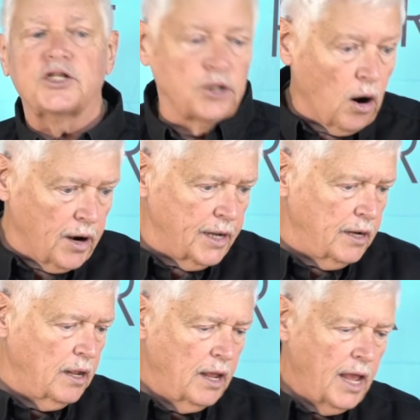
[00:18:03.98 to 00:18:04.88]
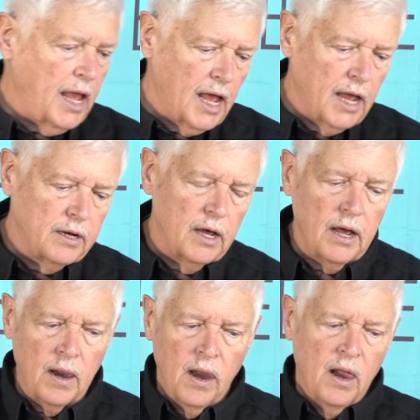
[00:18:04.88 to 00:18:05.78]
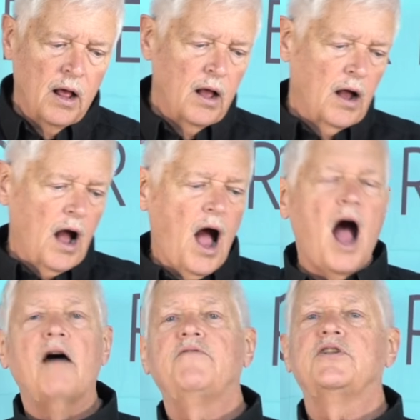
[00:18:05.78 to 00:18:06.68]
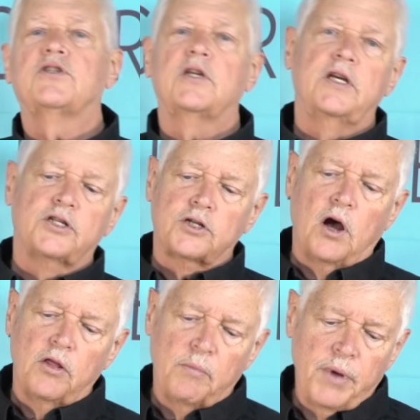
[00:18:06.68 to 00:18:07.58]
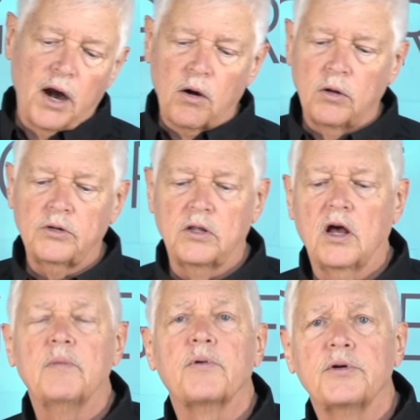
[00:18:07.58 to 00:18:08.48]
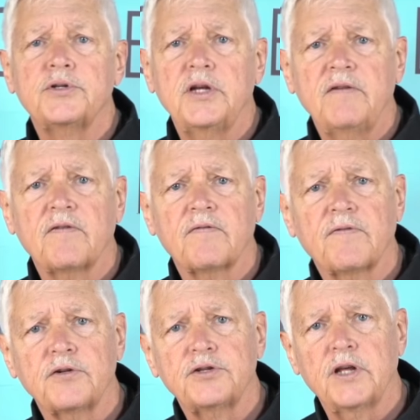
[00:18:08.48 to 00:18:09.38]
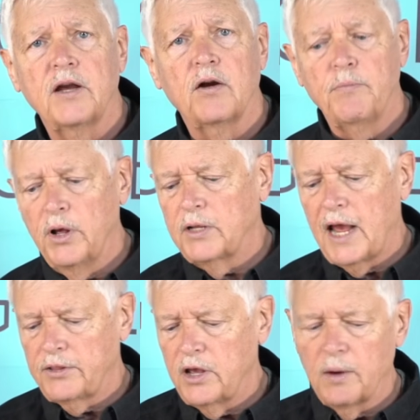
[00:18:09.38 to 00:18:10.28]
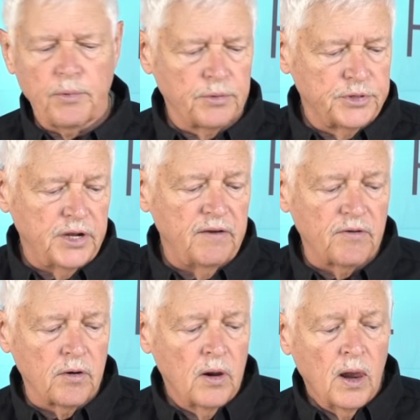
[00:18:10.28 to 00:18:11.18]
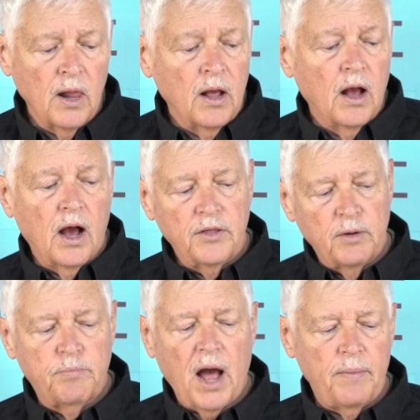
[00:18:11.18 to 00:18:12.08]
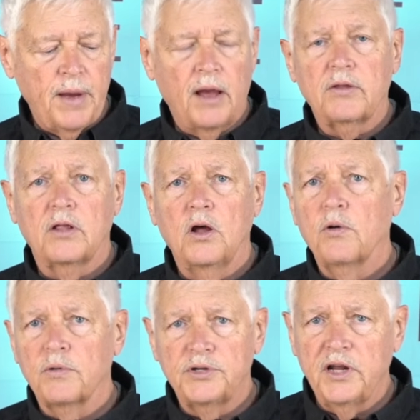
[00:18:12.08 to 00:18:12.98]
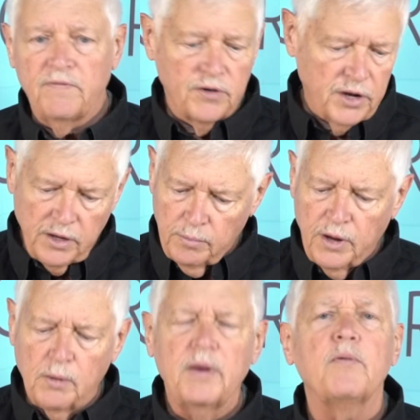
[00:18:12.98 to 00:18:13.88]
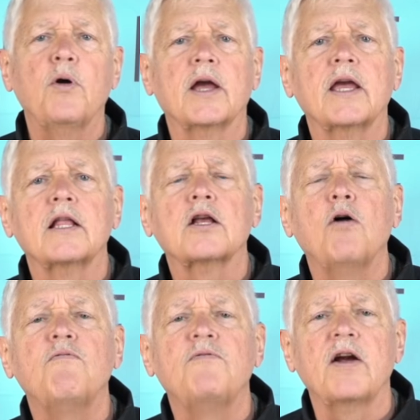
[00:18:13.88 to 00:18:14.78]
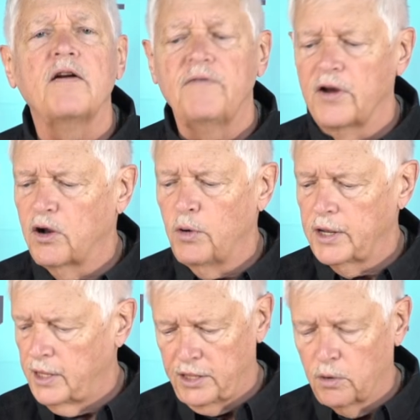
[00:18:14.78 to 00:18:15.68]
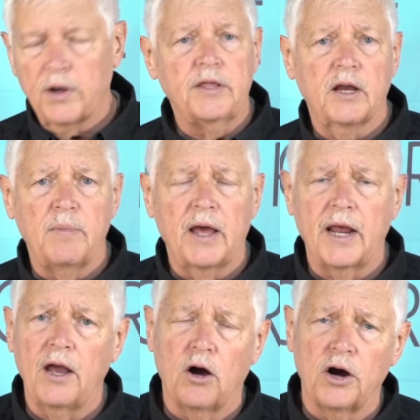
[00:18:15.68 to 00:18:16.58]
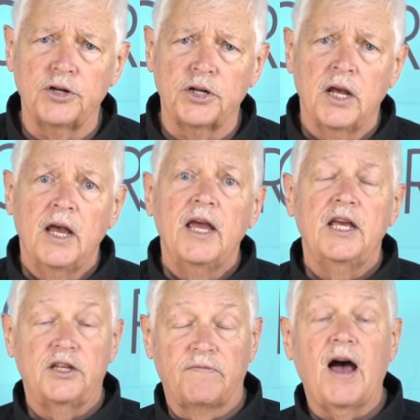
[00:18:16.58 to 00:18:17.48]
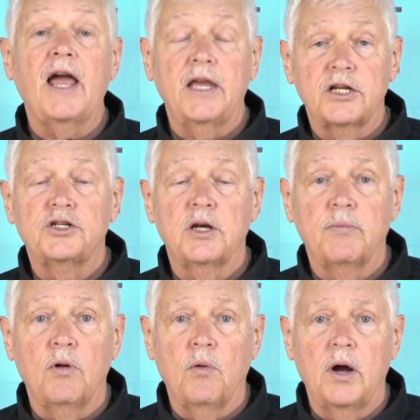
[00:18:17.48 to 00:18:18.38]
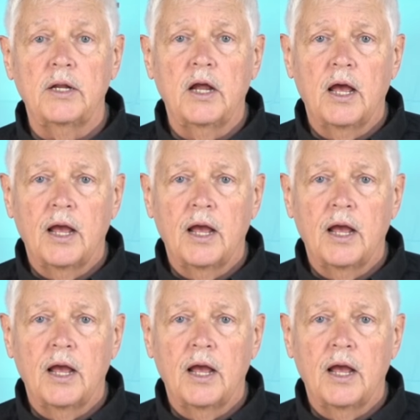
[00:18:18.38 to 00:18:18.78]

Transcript: started and obviously install the barrel to the upper receiver. First thing, build out the upper receiver. Then pop out the lower receiver. It'll be quick. It'll go very, very quickly. The great thing about ARs is if I can assemble one,